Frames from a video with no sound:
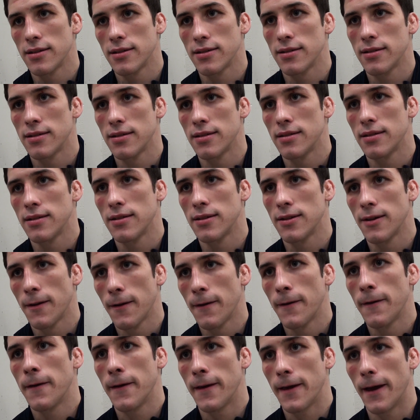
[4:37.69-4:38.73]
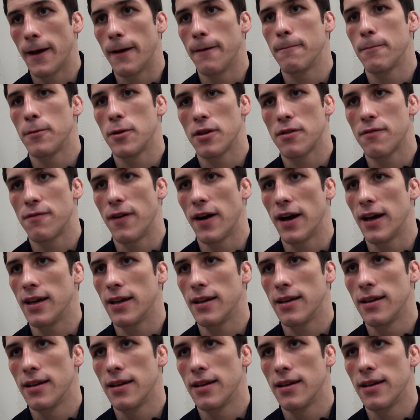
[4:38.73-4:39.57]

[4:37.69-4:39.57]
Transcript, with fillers: just fighting yep just fight